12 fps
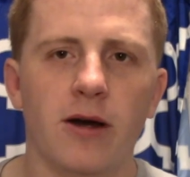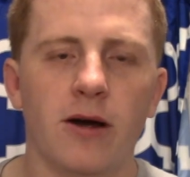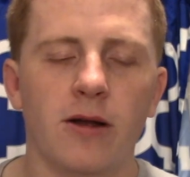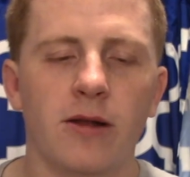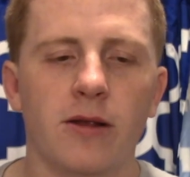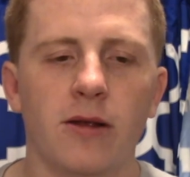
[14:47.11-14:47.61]

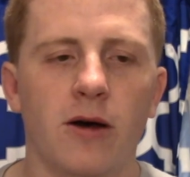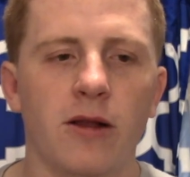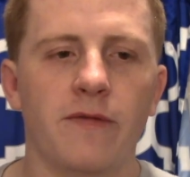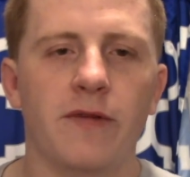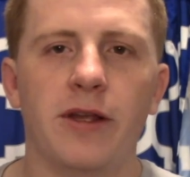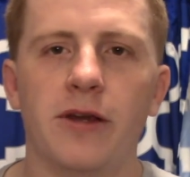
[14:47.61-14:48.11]
all
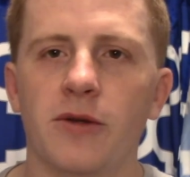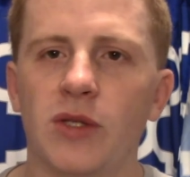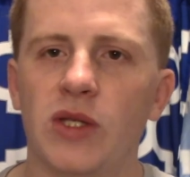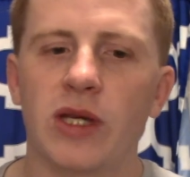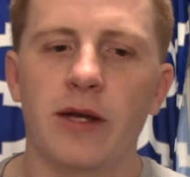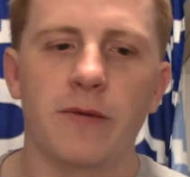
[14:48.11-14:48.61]
all the videos
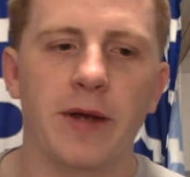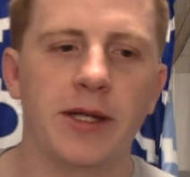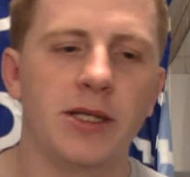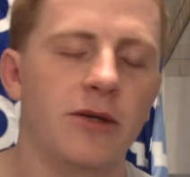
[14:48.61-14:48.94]
sent right